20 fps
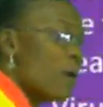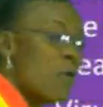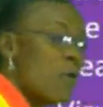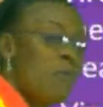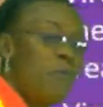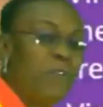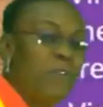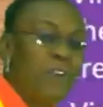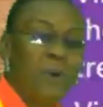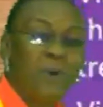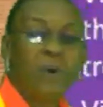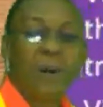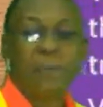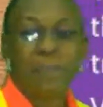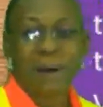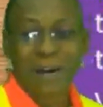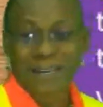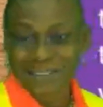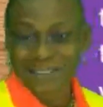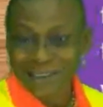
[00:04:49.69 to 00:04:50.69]
will view a
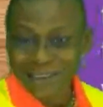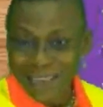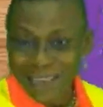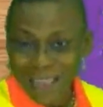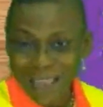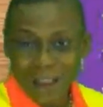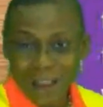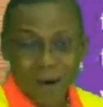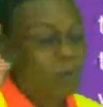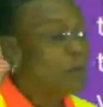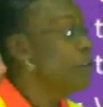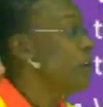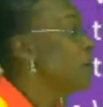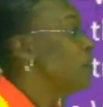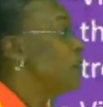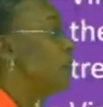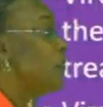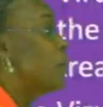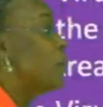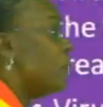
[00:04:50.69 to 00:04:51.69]
bacteria will
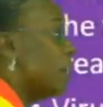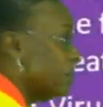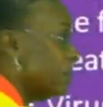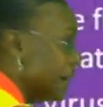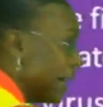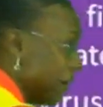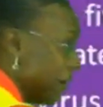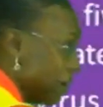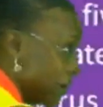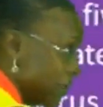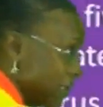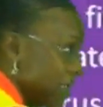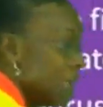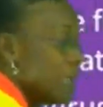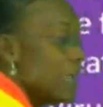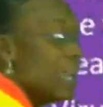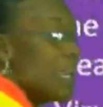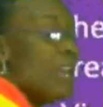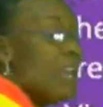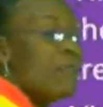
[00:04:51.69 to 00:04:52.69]
not view a virus.
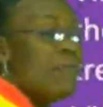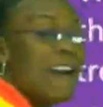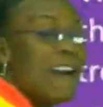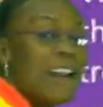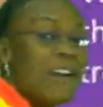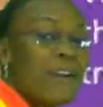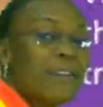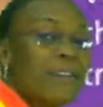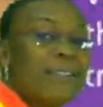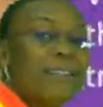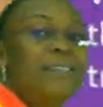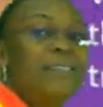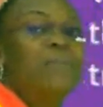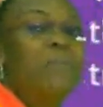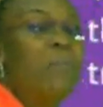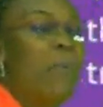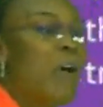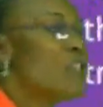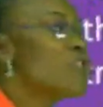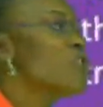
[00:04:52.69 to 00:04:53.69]
A virus is
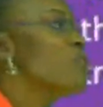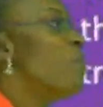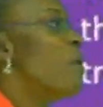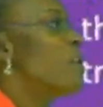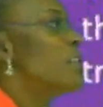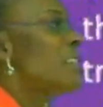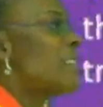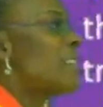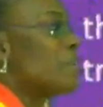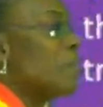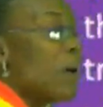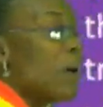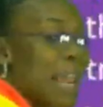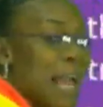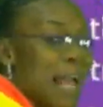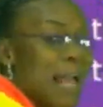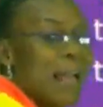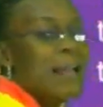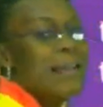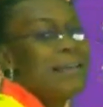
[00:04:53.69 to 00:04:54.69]
much, much
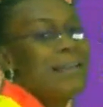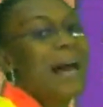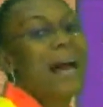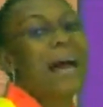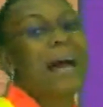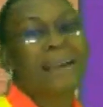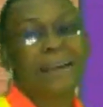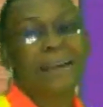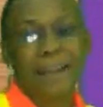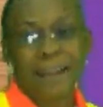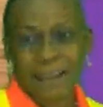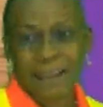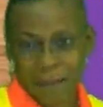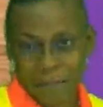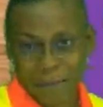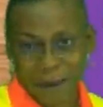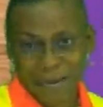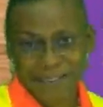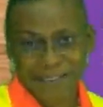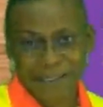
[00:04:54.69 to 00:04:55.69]
smaller than a
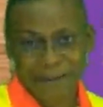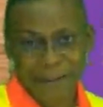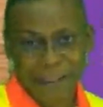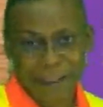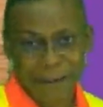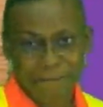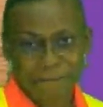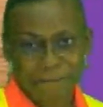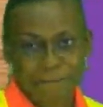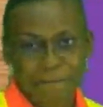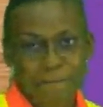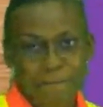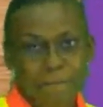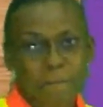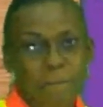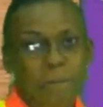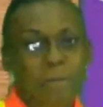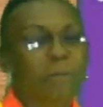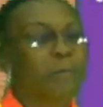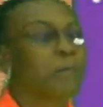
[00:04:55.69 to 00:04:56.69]
bacteria
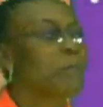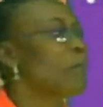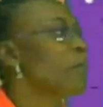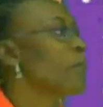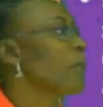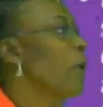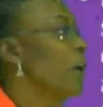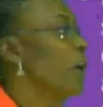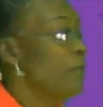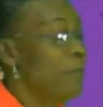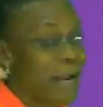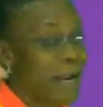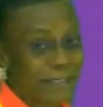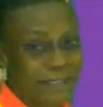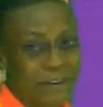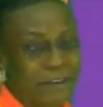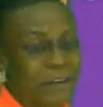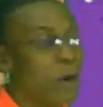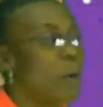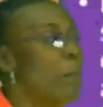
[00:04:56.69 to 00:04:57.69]
or a
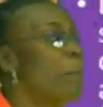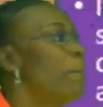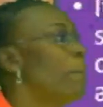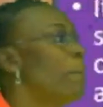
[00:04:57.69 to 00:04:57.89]
bacterium.